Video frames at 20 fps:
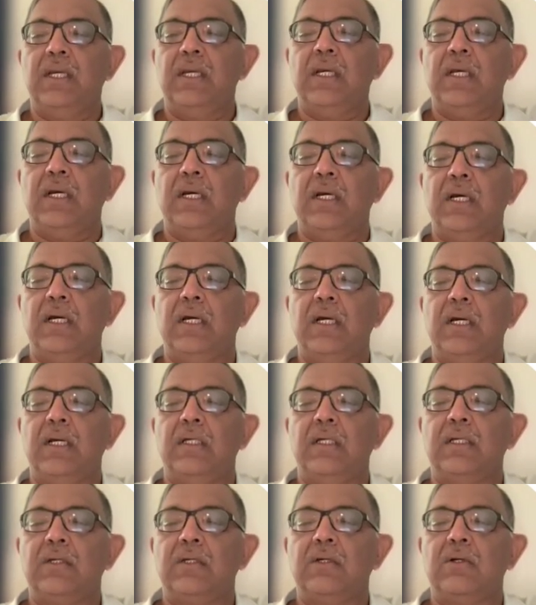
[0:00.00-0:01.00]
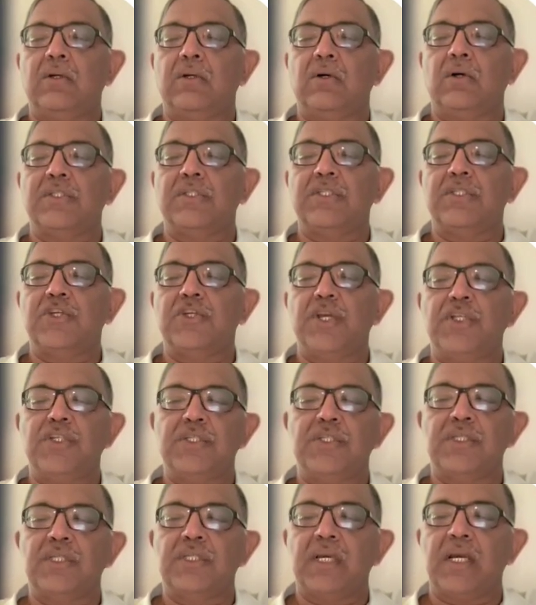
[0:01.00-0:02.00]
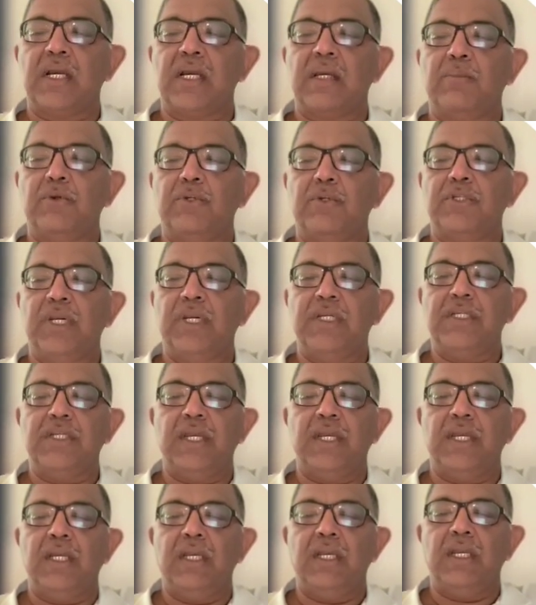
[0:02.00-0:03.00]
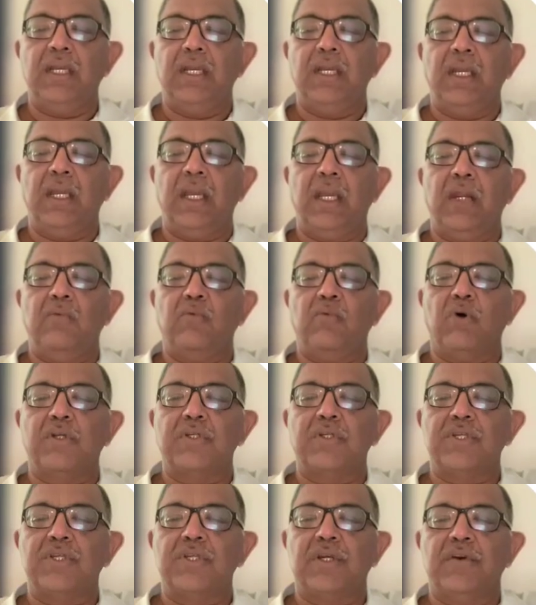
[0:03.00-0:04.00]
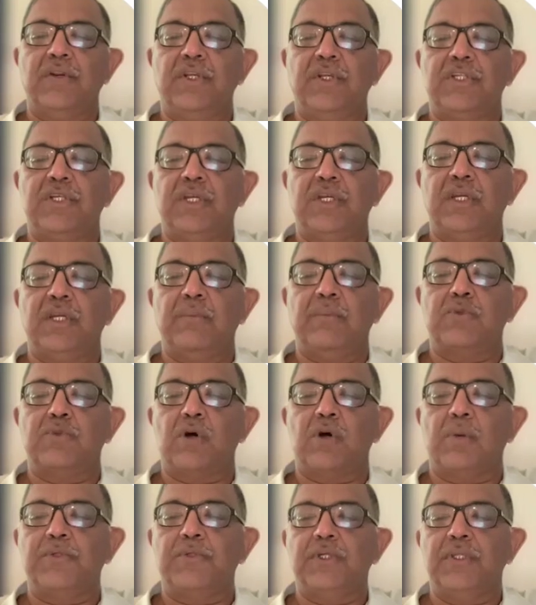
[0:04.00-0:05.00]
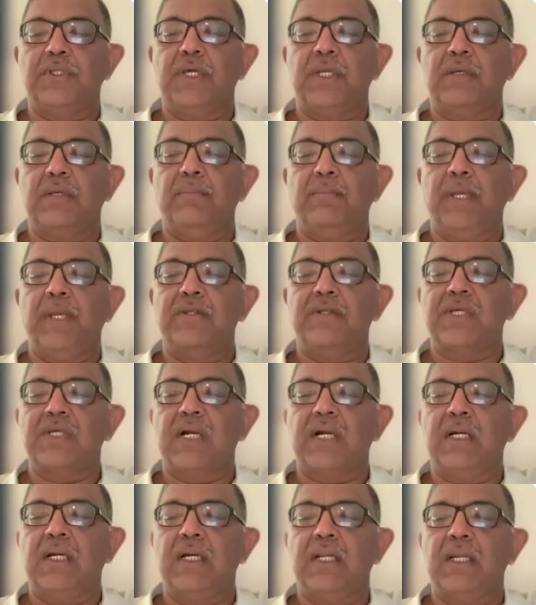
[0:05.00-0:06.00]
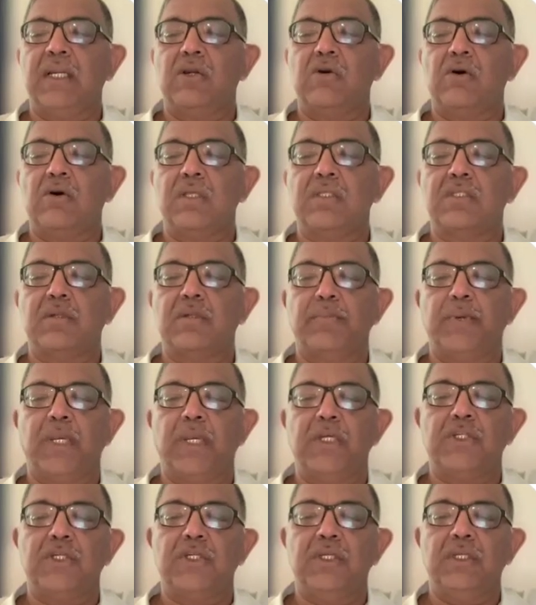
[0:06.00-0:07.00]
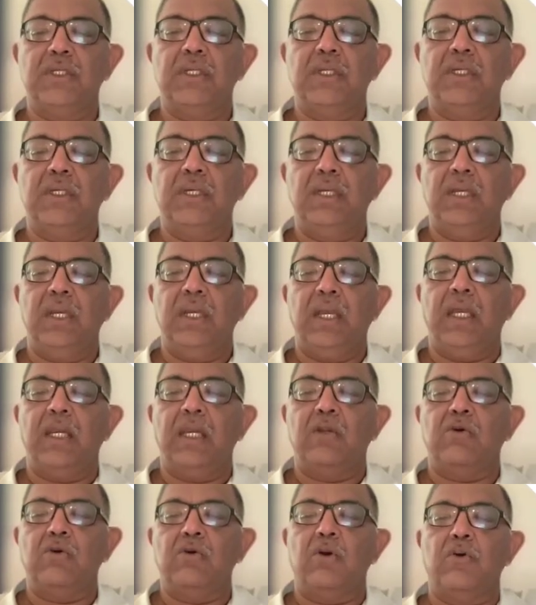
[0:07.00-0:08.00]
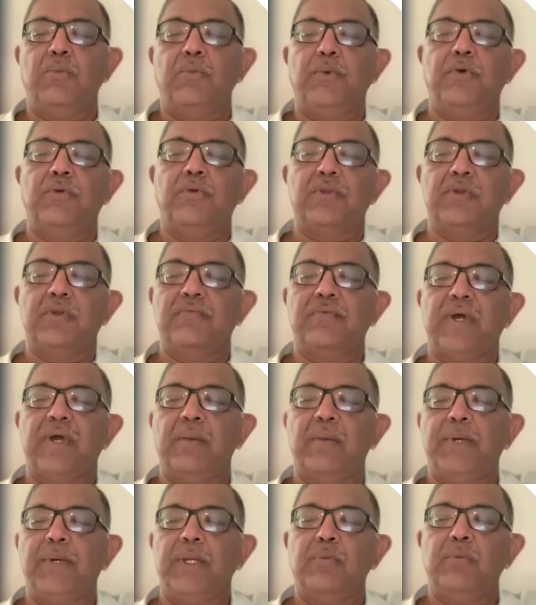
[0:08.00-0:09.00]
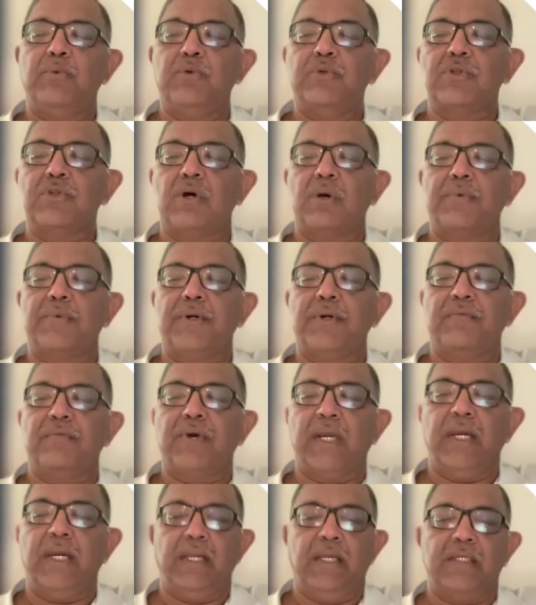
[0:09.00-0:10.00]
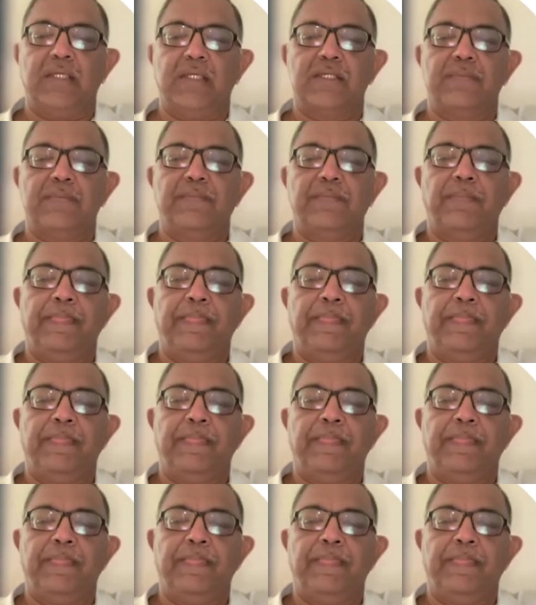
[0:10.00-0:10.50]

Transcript: causes changes in the gut motility and water secretion and absorption that may result in constipation and contribute to the development of postoperative ileus.